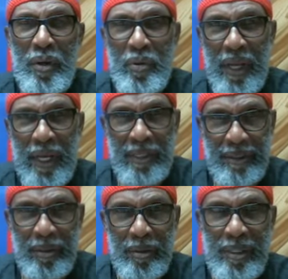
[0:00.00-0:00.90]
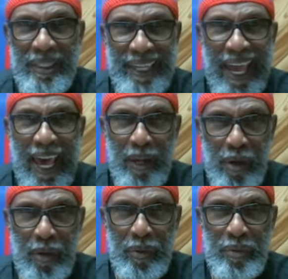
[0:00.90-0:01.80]
who they you know look down
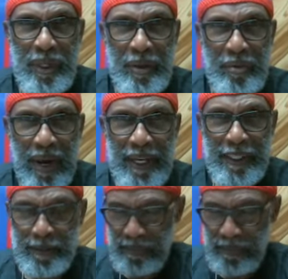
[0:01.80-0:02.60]
on, right?